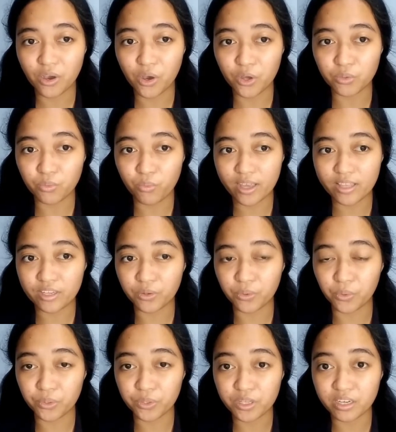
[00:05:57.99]
on whether
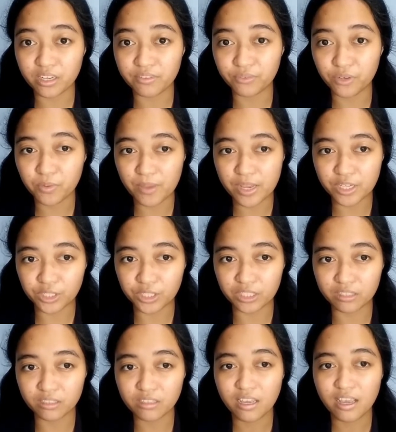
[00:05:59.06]
order
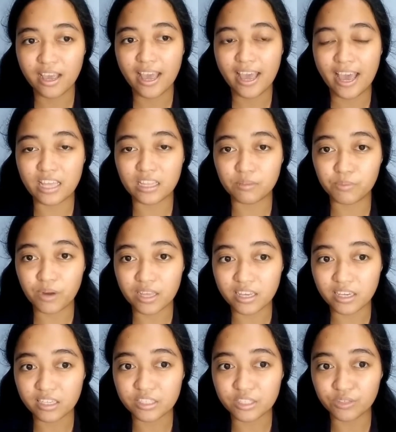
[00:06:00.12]
information and
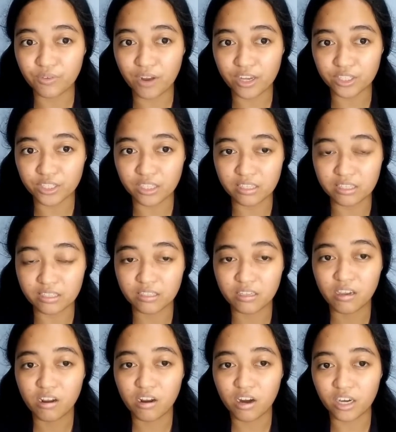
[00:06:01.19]
product instructions
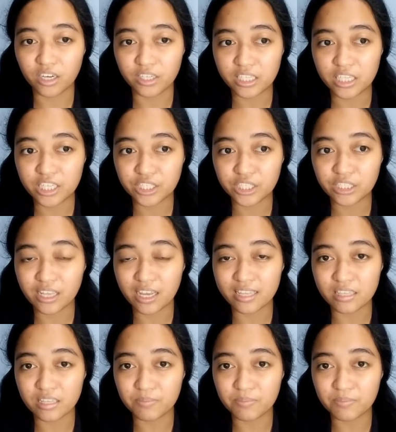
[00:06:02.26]
are issued at the